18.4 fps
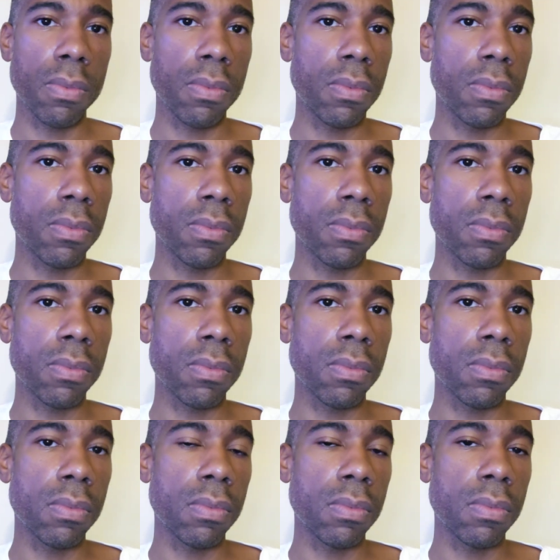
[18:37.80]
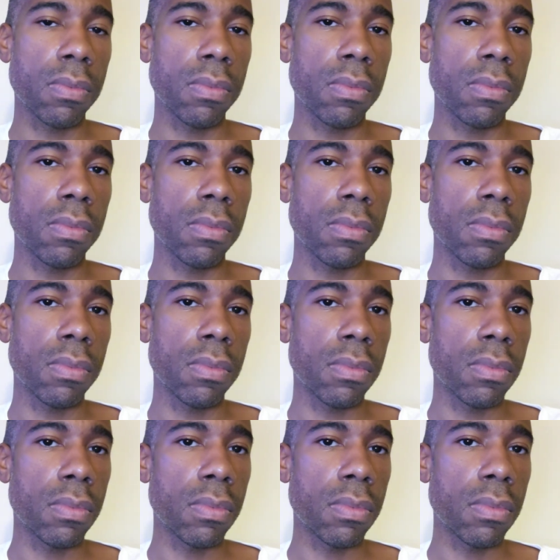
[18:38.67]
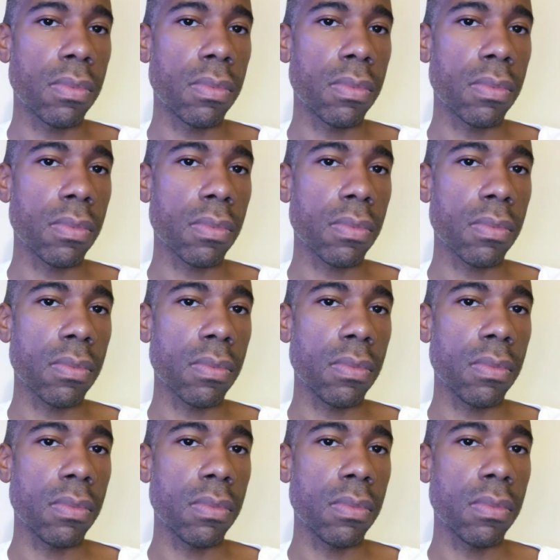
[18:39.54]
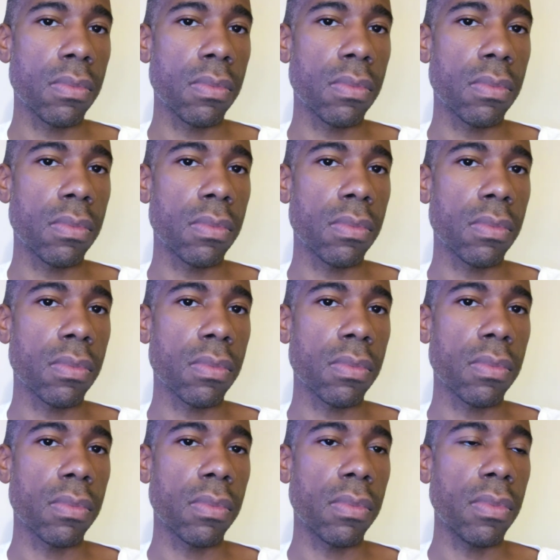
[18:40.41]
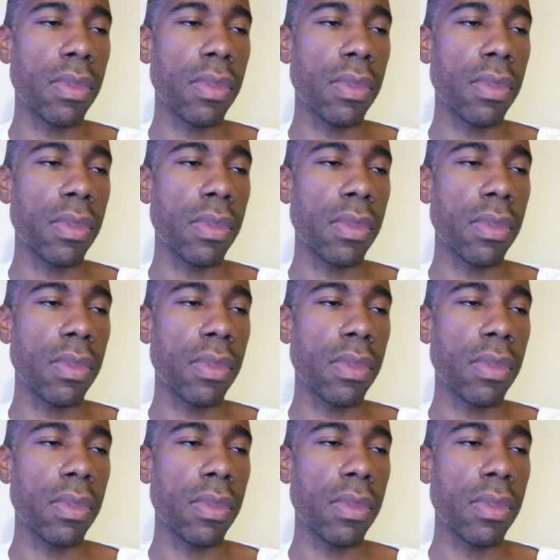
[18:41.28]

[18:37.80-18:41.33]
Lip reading: [no speech]